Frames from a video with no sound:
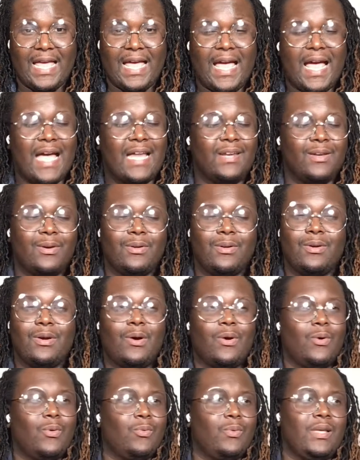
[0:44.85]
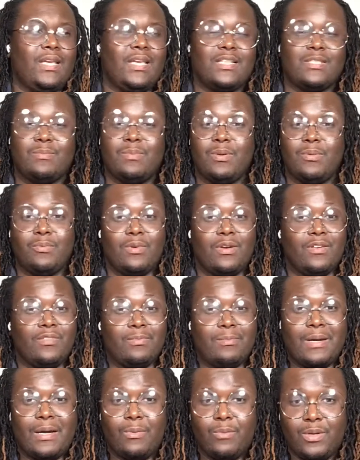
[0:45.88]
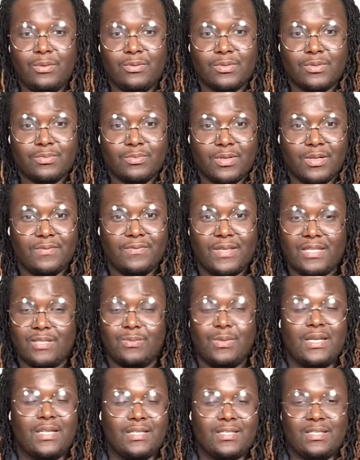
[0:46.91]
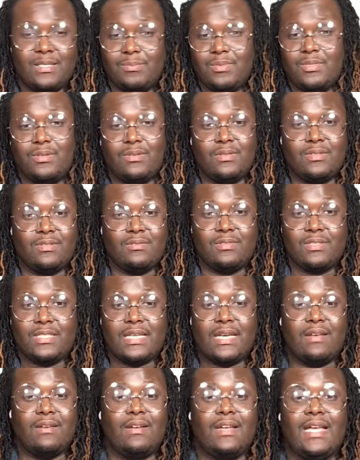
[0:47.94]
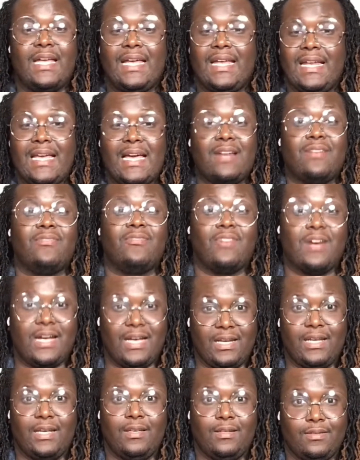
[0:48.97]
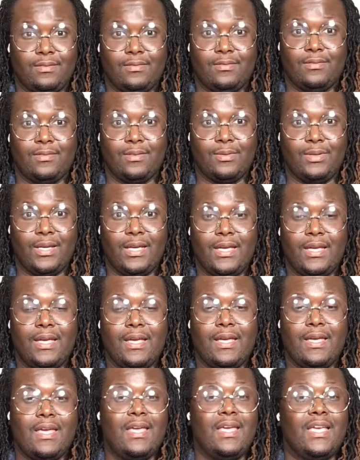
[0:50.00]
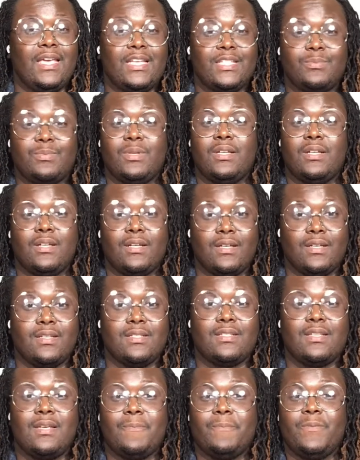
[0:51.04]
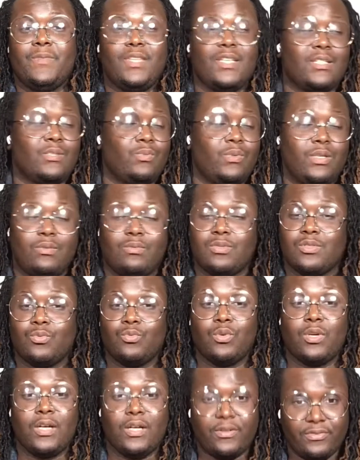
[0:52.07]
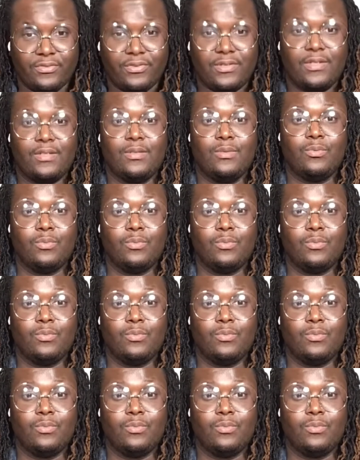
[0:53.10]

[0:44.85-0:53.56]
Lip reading: I know the whole week has been rough. My week was rough. That's why this episode is on a Saturday and not a Friday. Okay? It's because this week was rough.